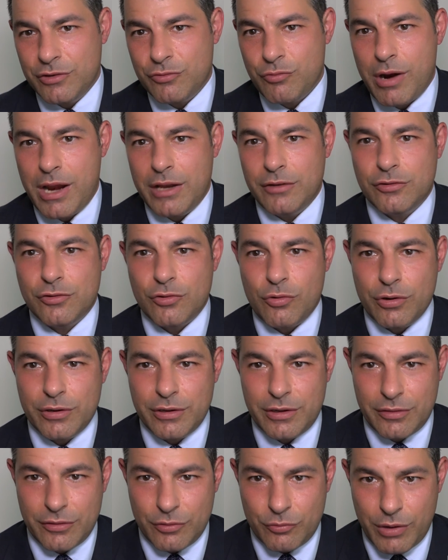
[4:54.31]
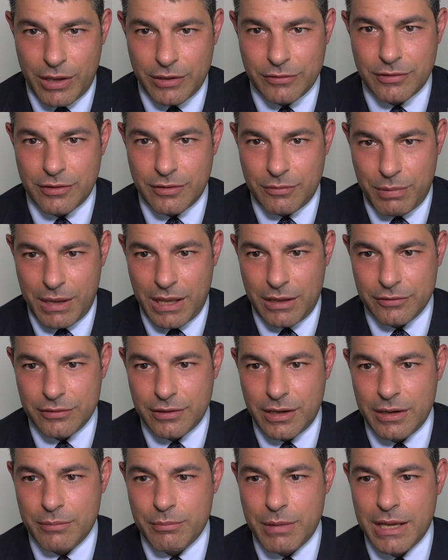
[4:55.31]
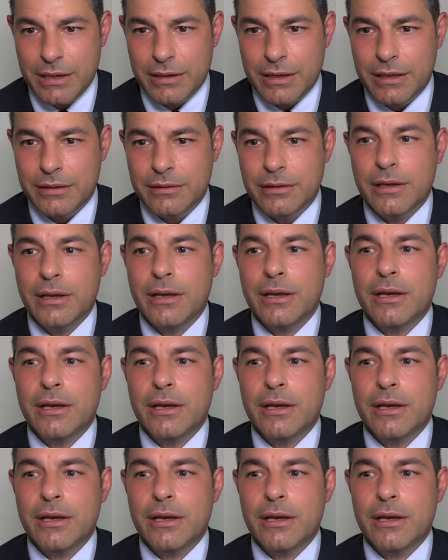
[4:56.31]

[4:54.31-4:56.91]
Transjordan and the rest of the Palestine Mandate,